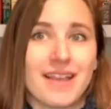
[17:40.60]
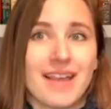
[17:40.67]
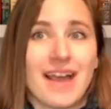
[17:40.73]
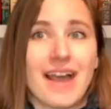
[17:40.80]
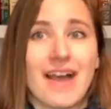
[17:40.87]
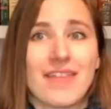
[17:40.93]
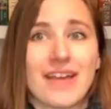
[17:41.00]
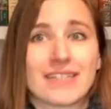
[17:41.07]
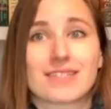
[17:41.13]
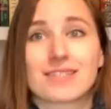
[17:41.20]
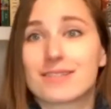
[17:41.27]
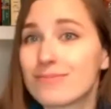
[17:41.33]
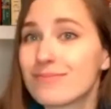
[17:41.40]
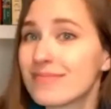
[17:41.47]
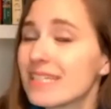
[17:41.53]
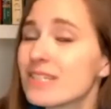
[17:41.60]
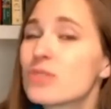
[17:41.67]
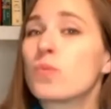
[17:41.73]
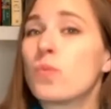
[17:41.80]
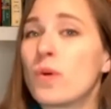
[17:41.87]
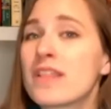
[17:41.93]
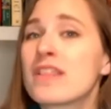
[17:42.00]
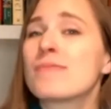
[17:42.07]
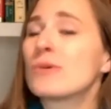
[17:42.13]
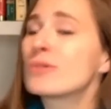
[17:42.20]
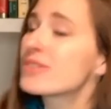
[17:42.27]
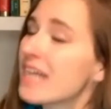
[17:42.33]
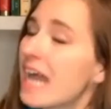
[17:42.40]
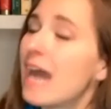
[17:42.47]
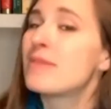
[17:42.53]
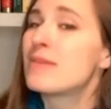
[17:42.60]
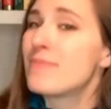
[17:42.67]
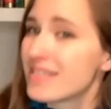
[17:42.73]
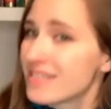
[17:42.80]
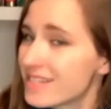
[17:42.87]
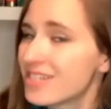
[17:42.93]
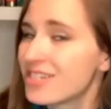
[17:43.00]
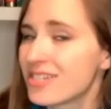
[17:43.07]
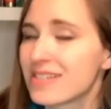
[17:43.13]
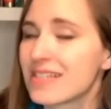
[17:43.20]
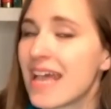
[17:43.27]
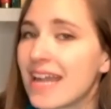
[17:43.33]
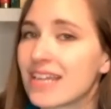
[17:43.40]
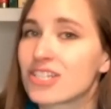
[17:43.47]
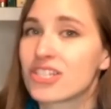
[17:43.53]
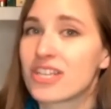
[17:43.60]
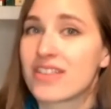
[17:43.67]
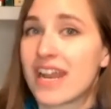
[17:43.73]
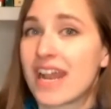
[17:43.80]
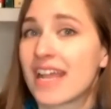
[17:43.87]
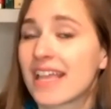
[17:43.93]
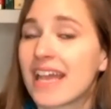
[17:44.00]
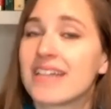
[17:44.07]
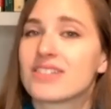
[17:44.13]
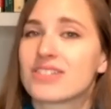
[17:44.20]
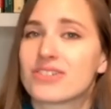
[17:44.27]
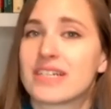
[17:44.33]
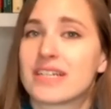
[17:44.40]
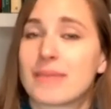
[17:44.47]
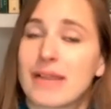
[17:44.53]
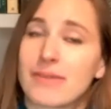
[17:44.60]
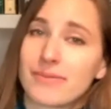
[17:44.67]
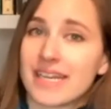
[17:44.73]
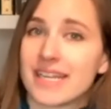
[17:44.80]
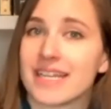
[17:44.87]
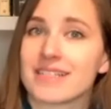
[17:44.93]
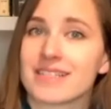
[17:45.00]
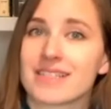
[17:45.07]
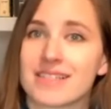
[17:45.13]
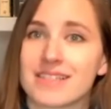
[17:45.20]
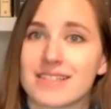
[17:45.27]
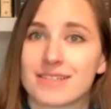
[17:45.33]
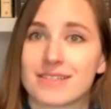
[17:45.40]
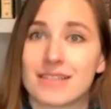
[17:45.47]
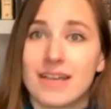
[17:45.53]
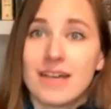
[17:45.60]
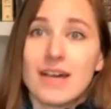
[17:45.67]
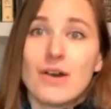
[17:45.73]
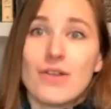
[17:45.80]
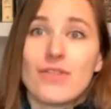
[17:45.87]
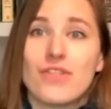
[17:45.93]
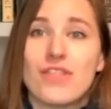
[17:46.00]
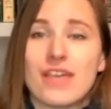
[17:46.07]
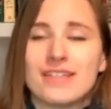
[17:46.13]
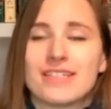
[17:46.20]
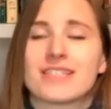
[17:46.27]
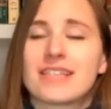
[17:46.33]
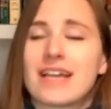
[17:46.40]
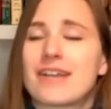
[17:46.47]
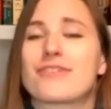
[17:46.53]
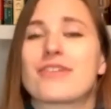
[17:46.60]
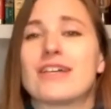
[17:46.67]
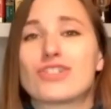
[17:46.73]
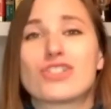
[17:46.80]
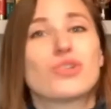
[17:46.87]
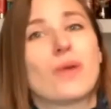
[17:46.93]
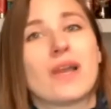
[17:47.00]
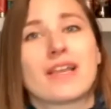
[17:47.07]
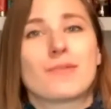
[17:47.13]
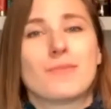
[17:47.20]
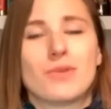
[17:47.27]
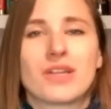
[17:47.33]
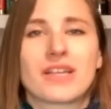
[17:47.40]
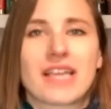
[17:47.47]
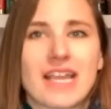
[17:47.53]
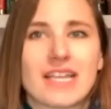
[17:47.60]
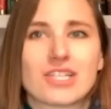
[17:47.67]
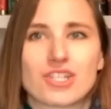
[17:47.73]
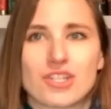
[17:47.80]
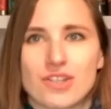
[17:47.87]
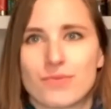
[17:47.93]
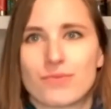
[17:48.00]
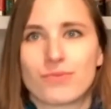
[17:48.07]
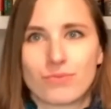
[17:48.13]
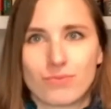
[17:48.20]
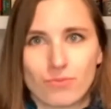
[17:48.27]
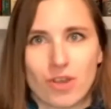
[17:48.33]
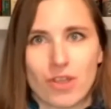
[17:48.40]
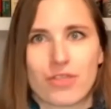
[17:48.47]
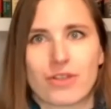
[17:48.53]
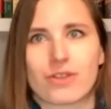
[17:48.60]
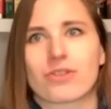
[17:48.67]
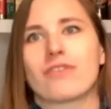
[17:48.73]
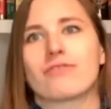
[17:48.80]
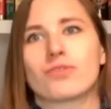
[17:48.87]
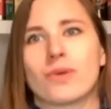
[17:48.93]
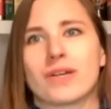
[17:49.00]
And that's one of the most common messages actually that I get during my readings, is they desire that two-way communication with their loved one